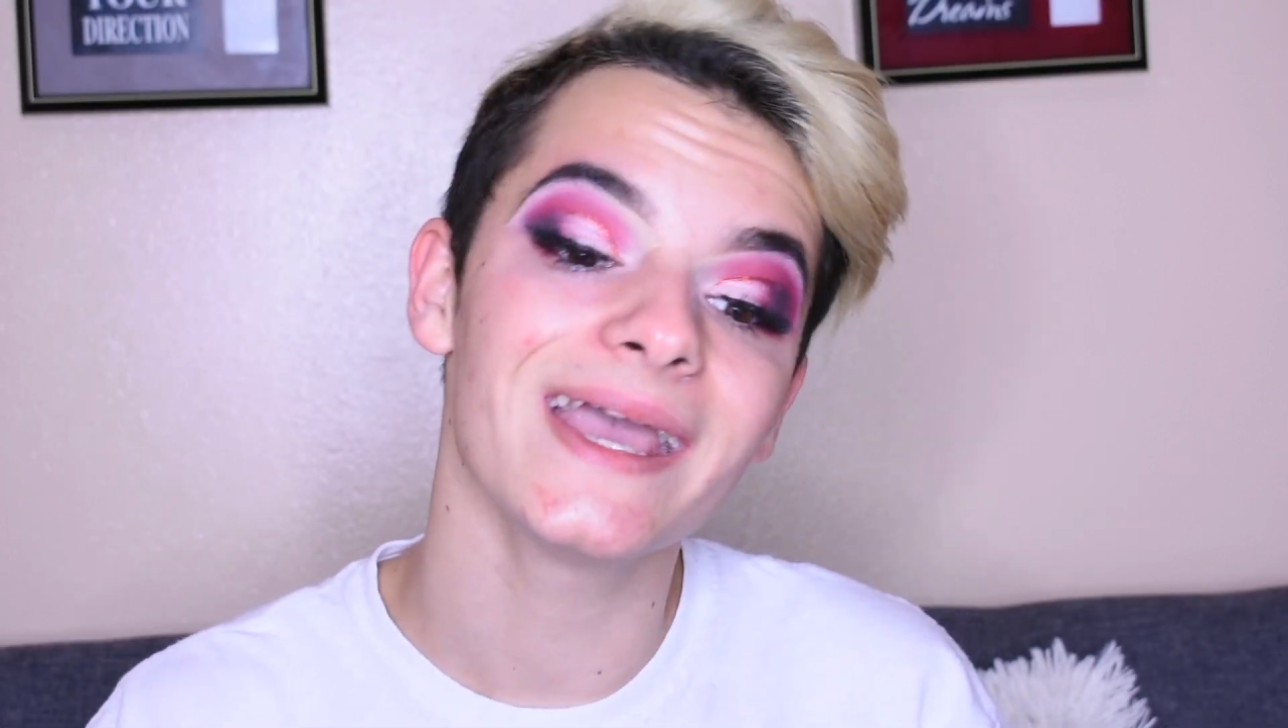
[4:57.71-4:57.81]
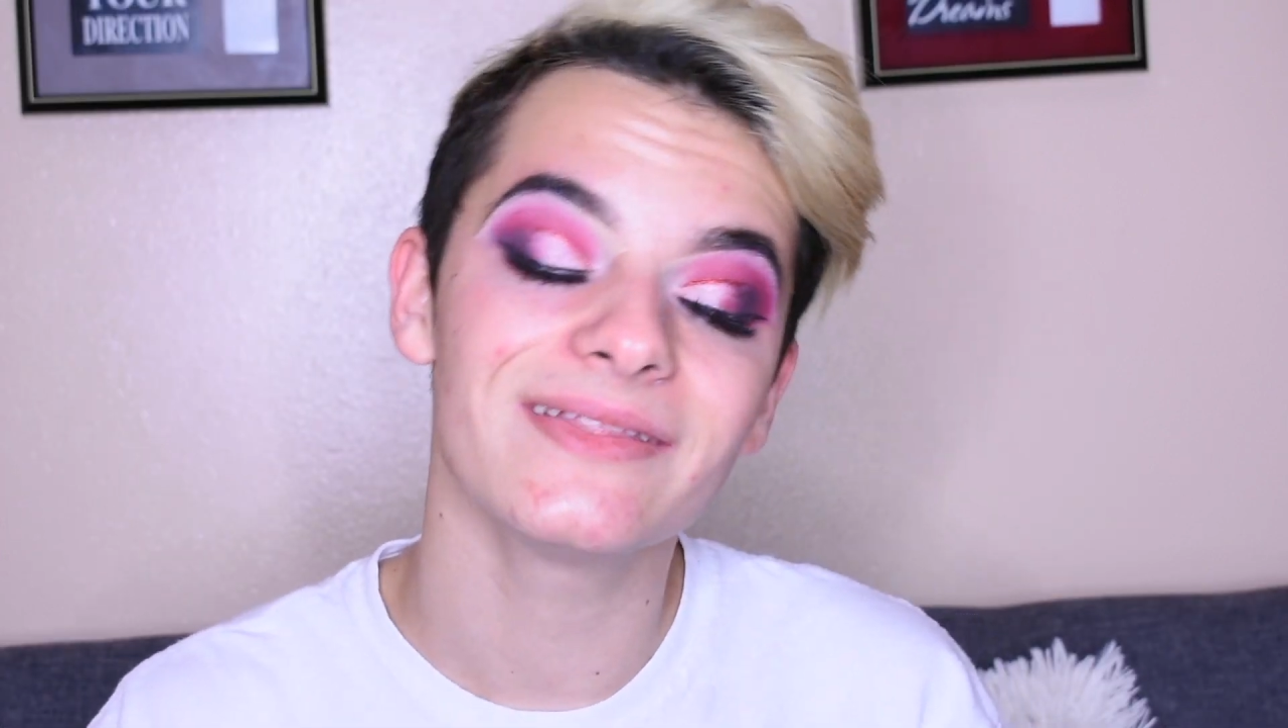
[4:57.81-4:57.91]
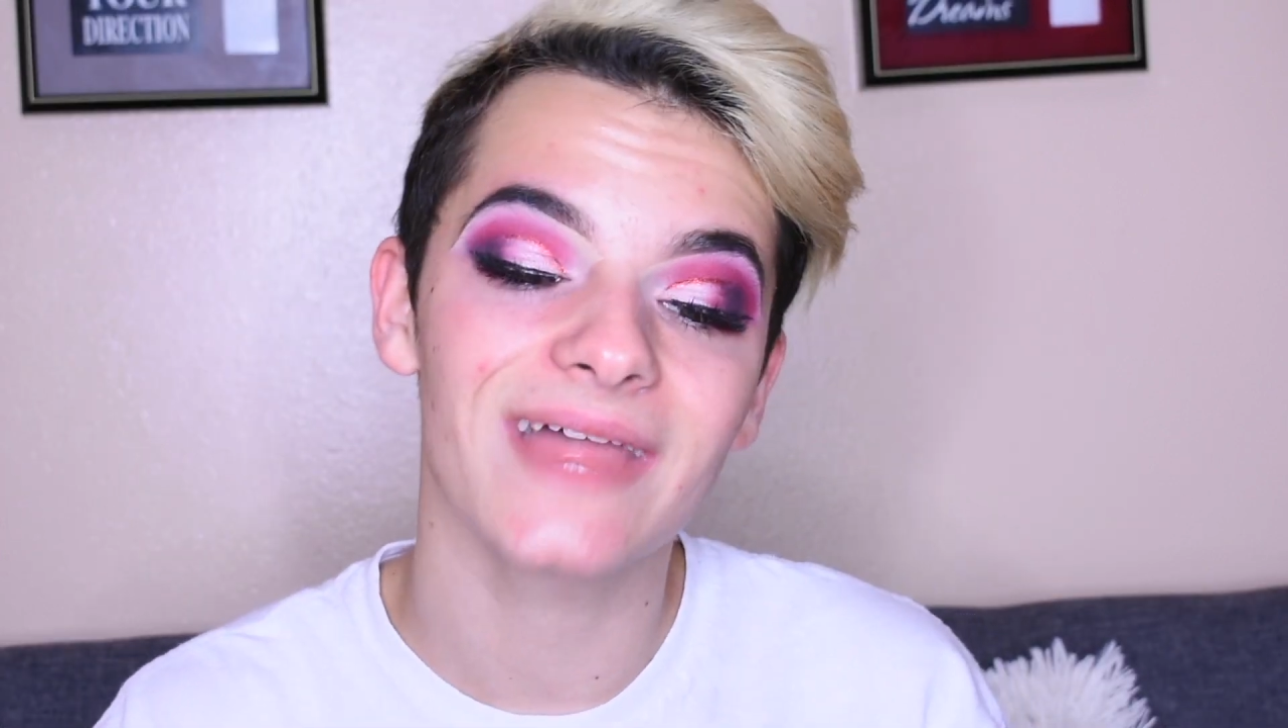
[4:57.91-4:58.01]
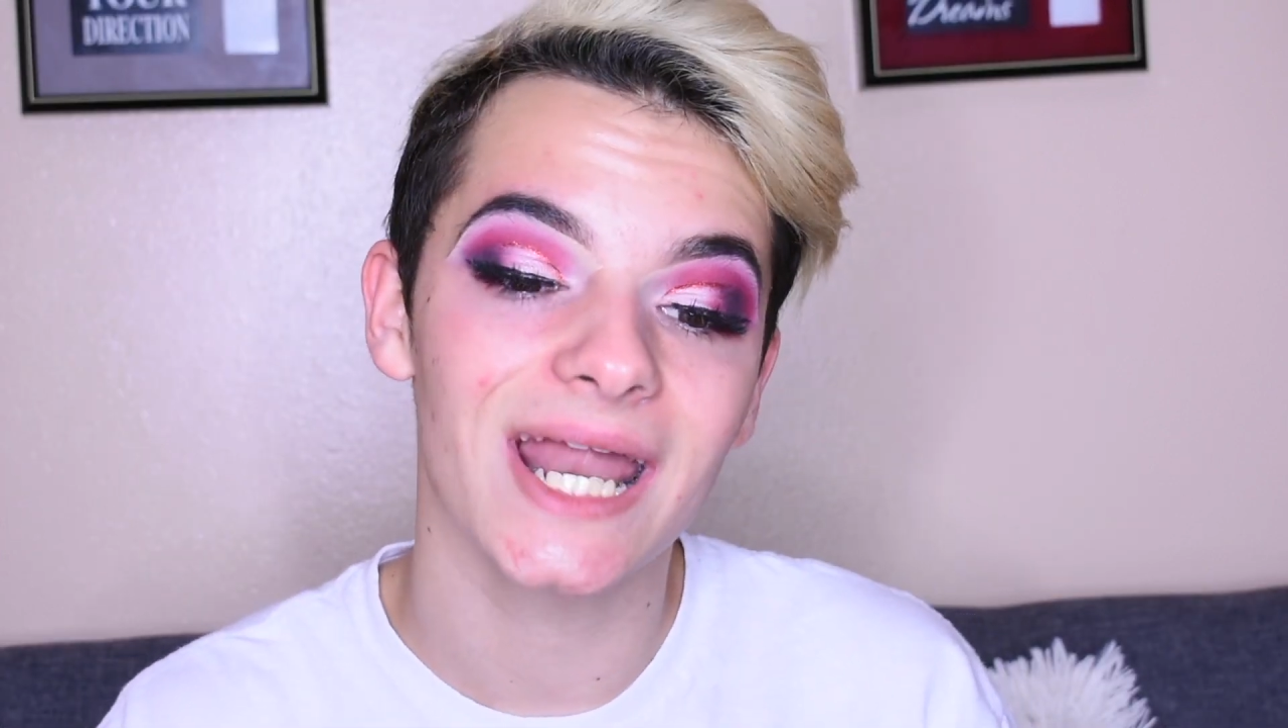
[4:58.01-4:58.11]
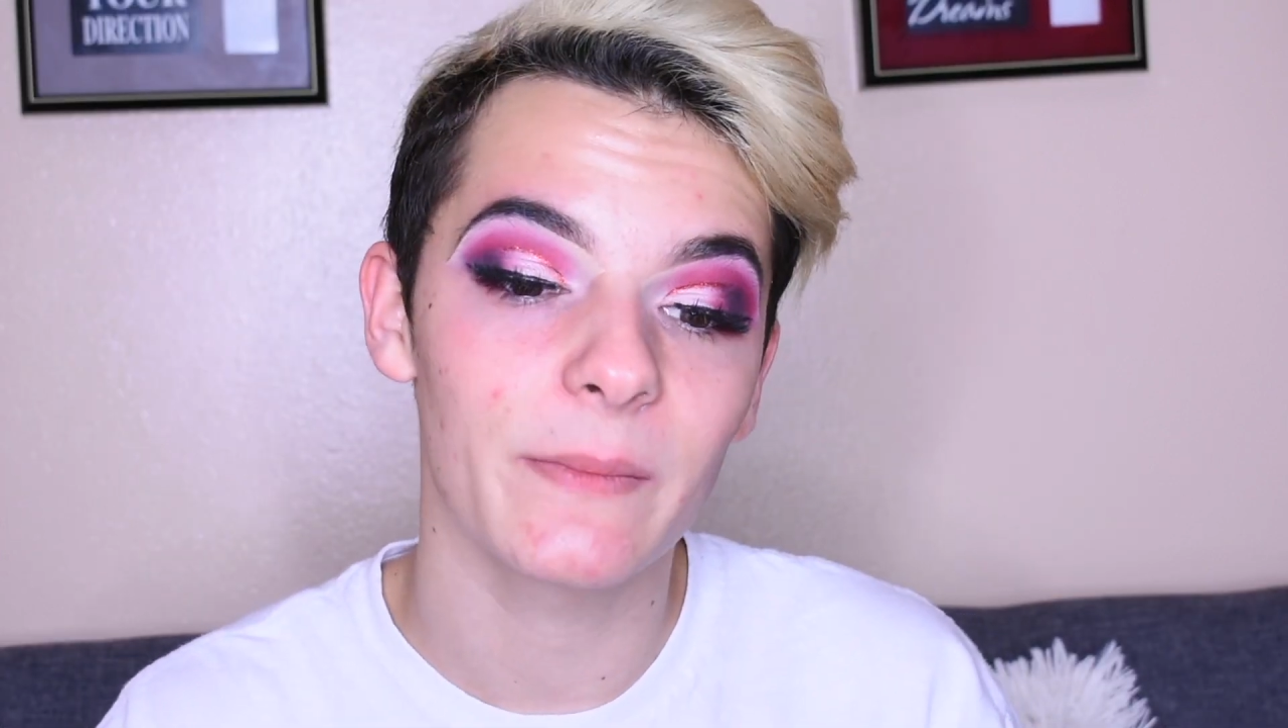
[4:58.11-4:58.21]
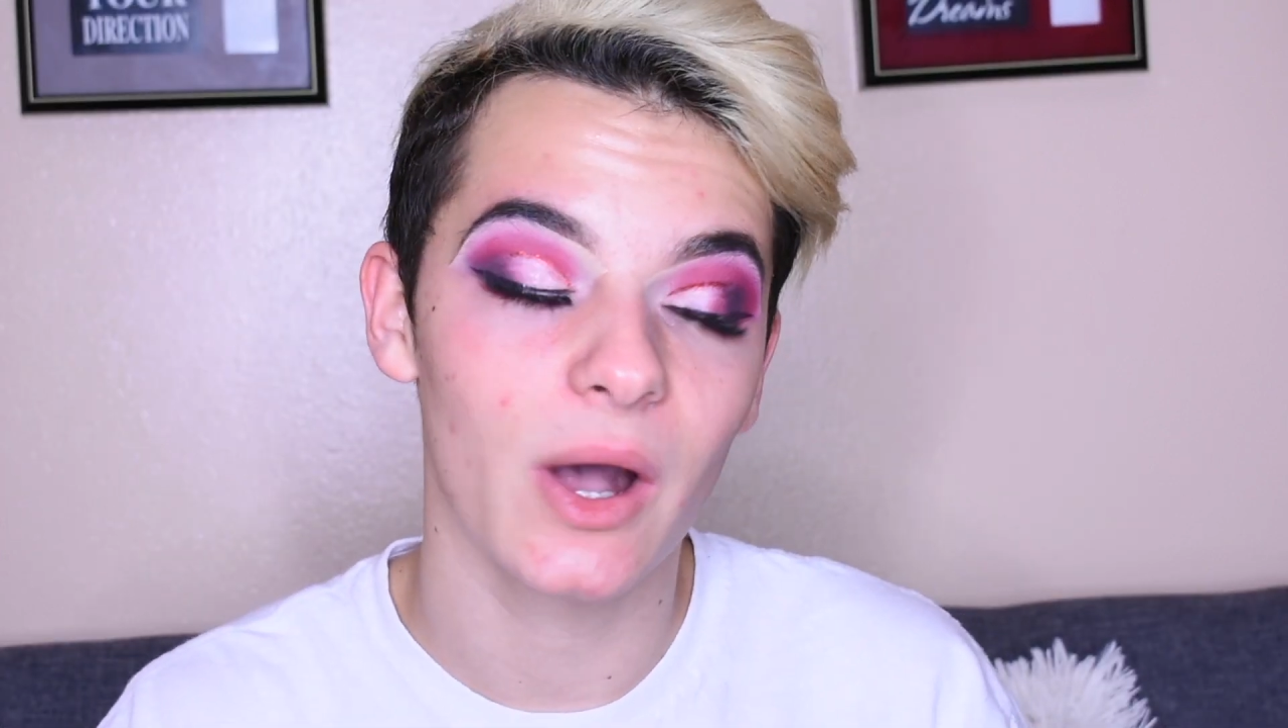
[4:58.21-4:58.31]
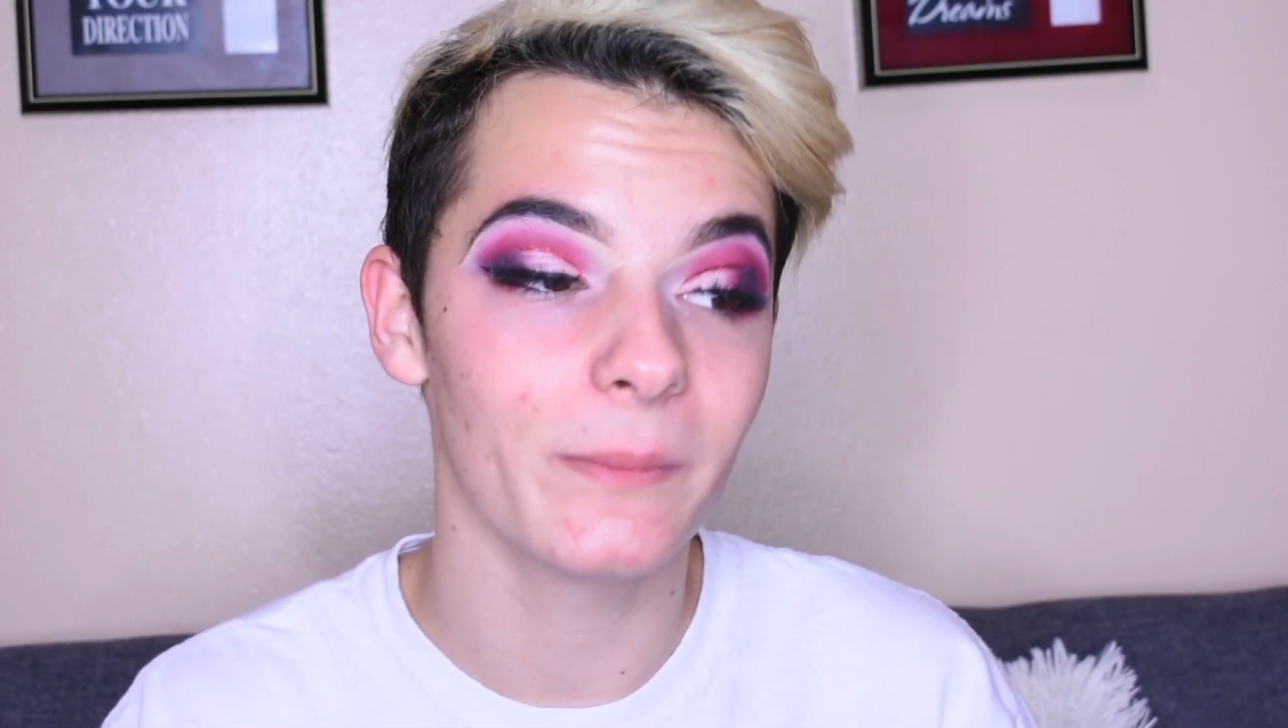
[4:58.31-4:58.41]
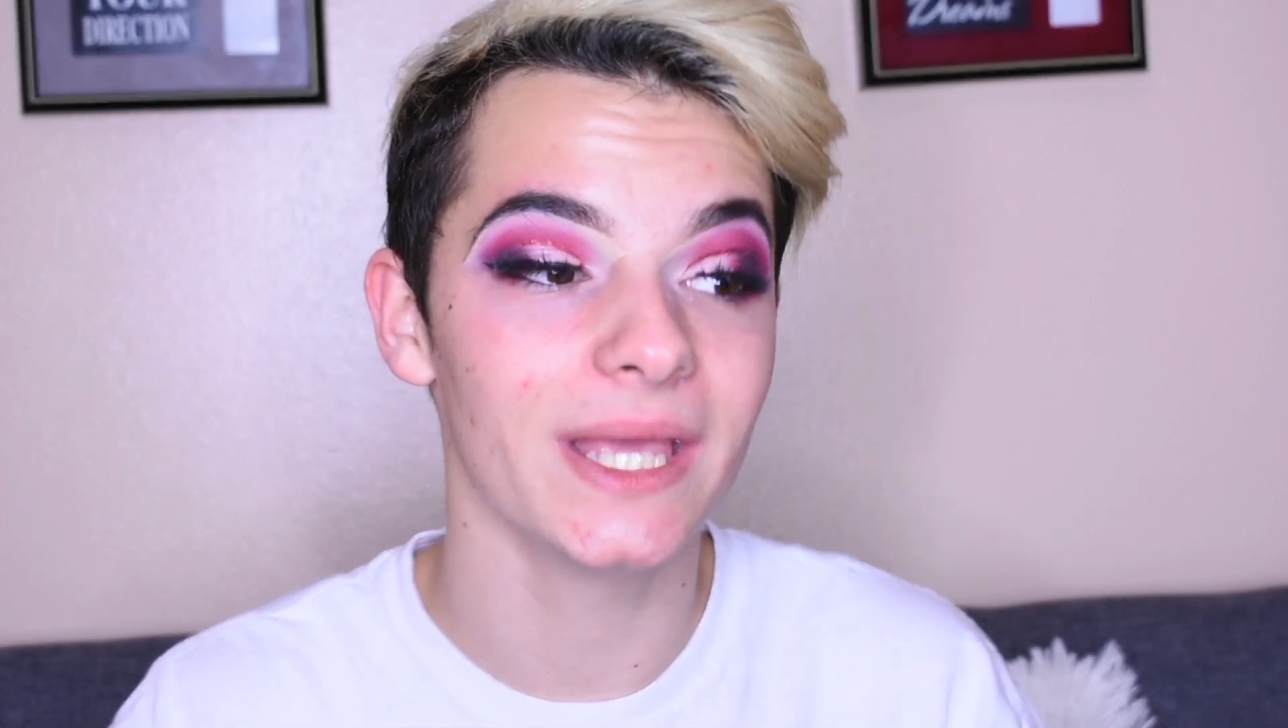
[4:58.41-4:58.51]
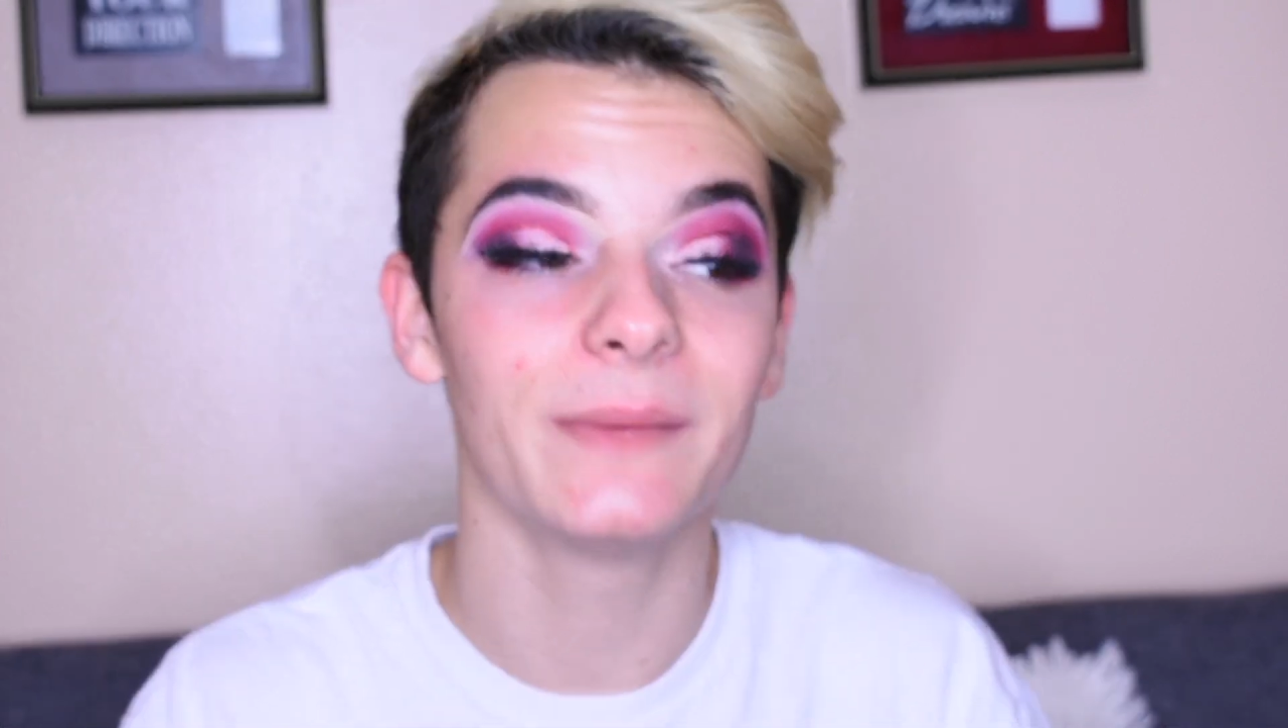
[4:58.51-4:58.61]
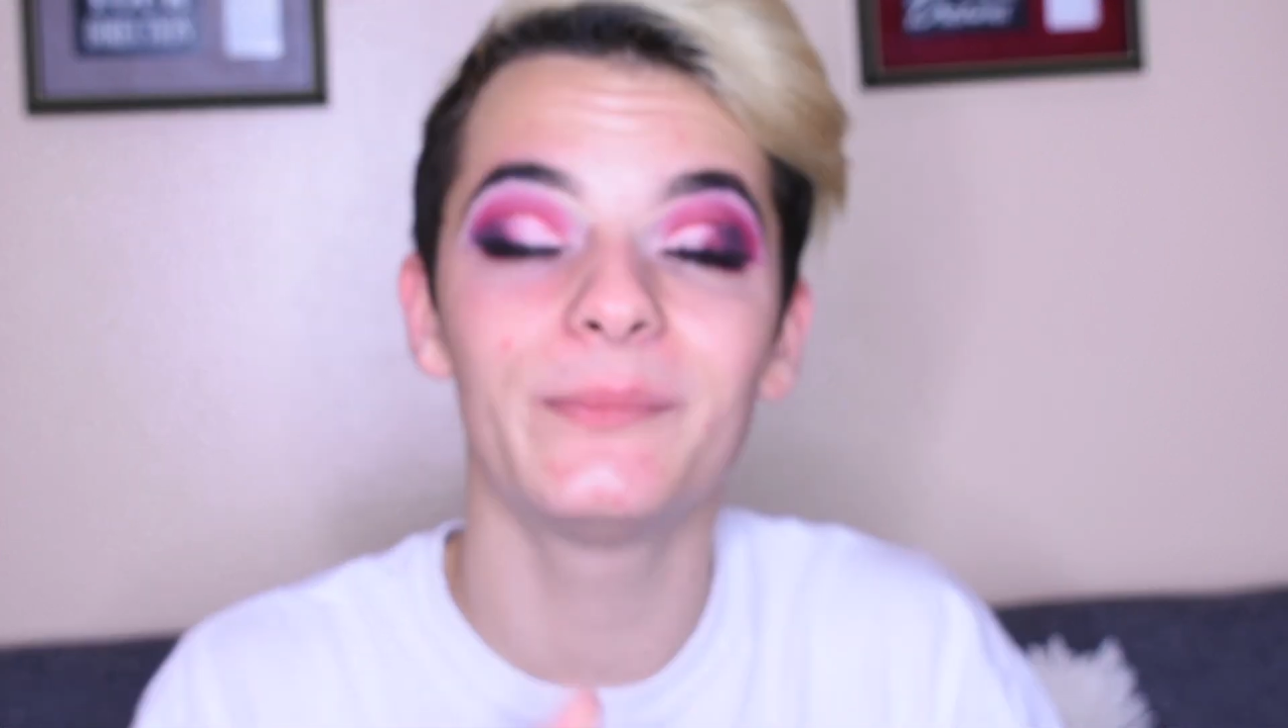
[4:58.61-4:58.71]
hate that
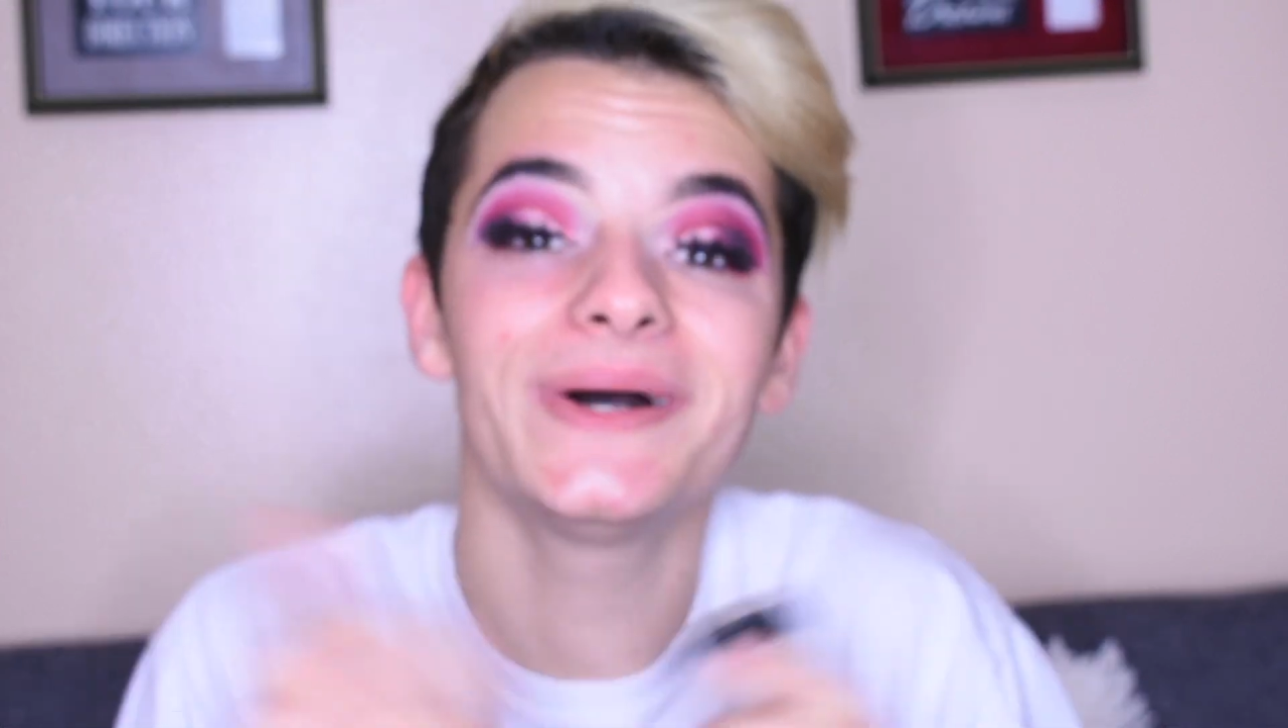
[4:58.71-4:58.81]
about me.